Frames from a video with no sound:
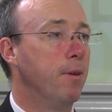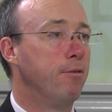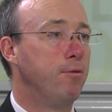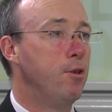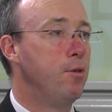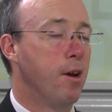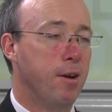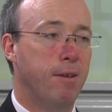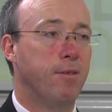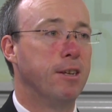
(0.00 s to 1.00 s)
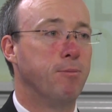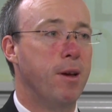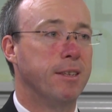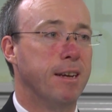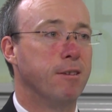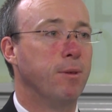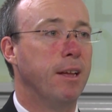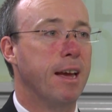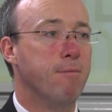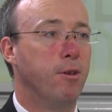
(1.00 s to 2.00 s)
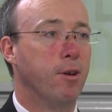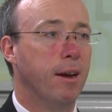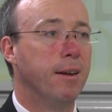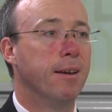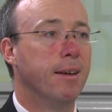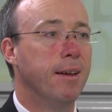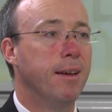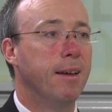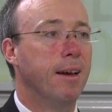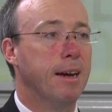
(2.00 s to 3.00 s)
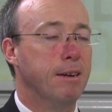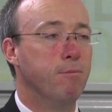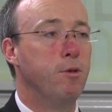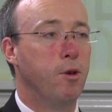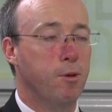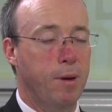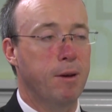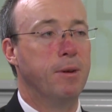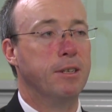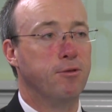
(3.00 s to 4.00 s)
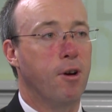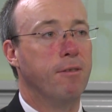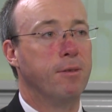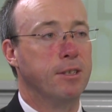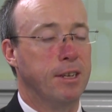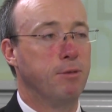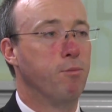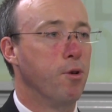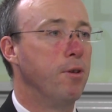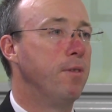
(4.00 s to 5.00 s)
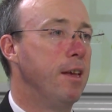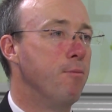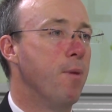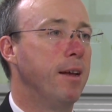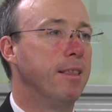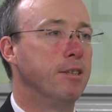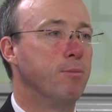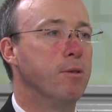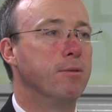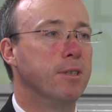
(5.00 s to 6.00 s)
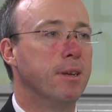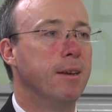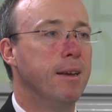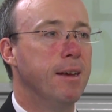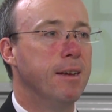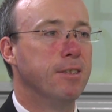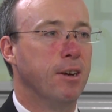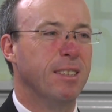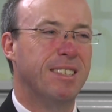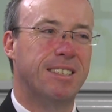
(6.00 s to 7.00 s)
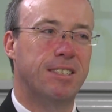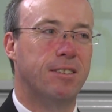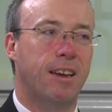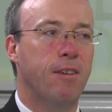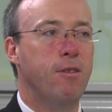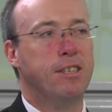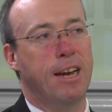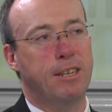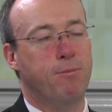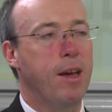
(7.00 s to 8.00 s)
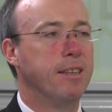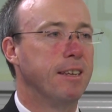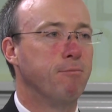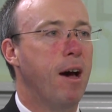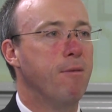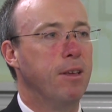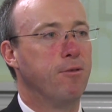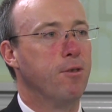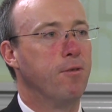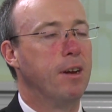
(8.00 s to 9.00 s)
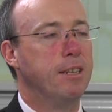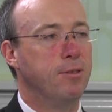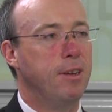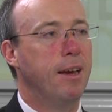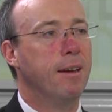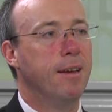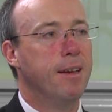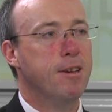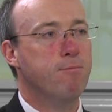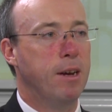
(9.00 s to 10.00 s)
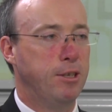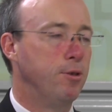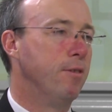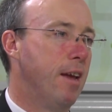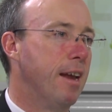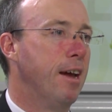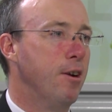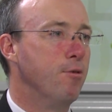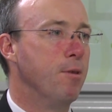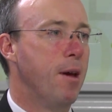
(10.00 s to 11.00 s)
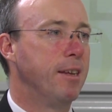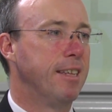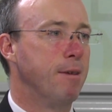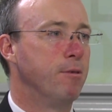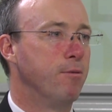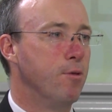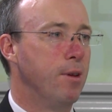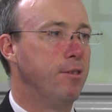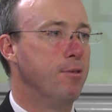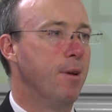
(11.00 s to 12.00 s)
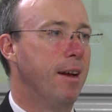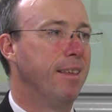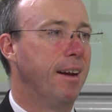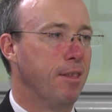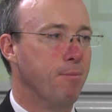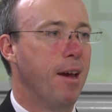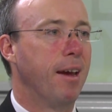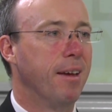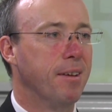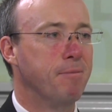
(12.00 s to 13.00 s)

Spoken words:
If you don't have those bank statements when they come looking, you could be in a bit of strife because that's proof that you paid those bills. So it's, if you change banks part way through a financial year, make sure you've downloaded all your bank statements before you terminate that other bank.